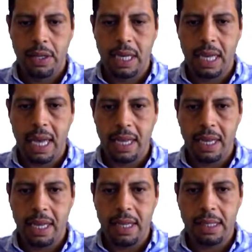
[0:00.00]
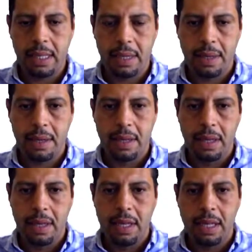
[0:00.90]
The k is
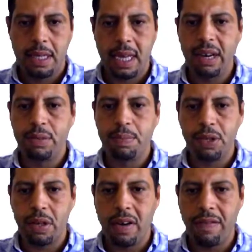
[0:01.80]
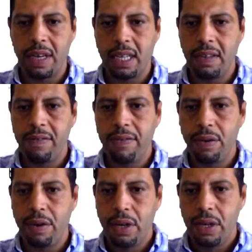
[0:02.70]
the output of negative
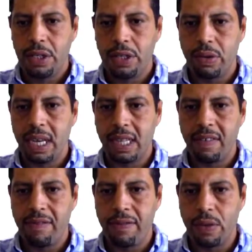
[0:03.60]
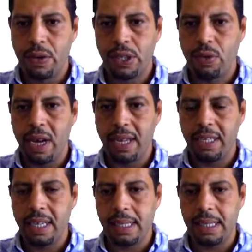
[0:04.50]
4, so negative 4
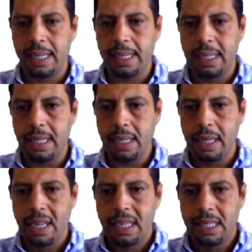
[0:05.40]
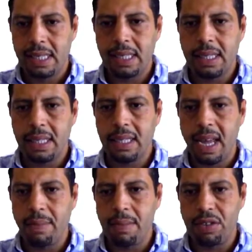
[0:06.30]
squared is 16. 16
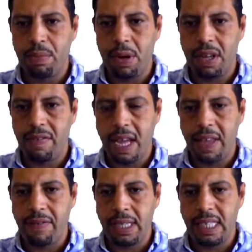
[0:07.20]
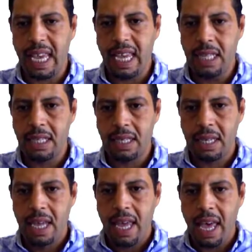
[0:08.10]
times 0.5 is 8.
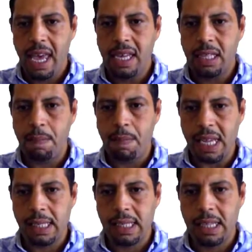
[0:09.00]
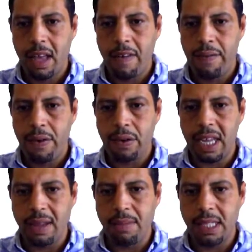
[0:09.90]
8 plus 4
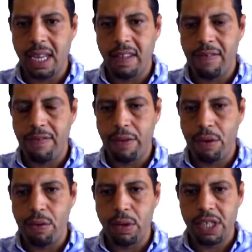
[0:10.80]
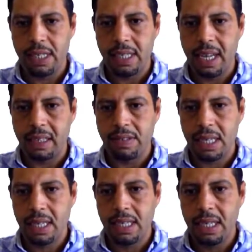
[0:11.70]
times negative 4, which is negative
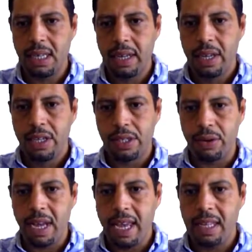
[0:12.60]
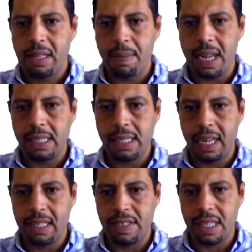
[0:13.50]
16. So 8 plus
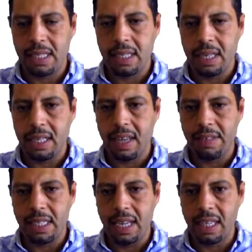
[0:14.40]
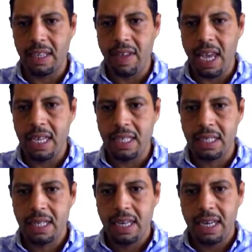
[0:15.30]
negative 16, it gives negative
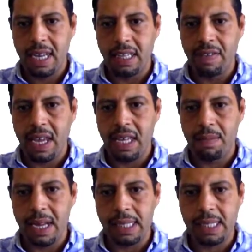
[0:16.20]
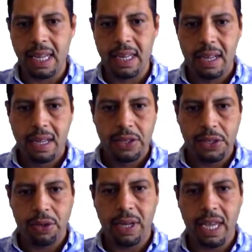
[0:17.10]
8. Negative 8 plus 10,
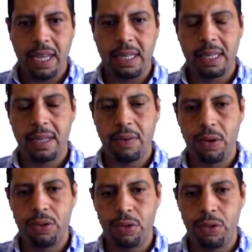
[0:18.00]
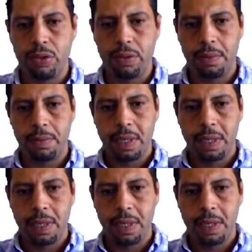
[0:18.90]
so k is equal to 2.